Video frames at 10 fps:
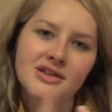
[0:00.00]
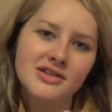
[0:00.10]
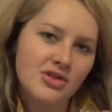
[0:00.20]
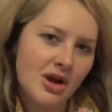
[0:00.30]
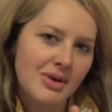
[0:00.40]

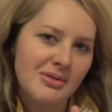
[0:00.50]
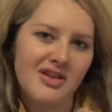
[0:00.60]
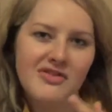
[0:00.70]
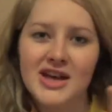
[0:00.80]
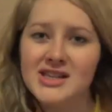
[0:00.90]
scrubbing
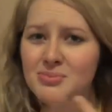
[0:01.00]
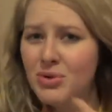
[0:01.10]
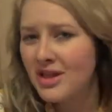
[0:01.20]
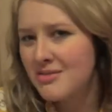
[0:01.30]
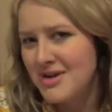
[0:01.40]
my face,
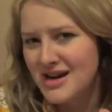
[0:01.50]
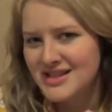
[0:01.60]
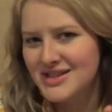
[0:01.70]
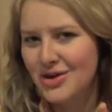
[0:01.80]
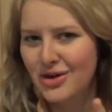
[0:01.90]
putting the
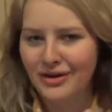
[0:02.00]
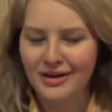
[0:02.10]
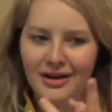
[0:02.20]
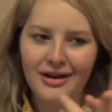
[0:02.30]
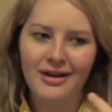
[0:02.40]
mask on,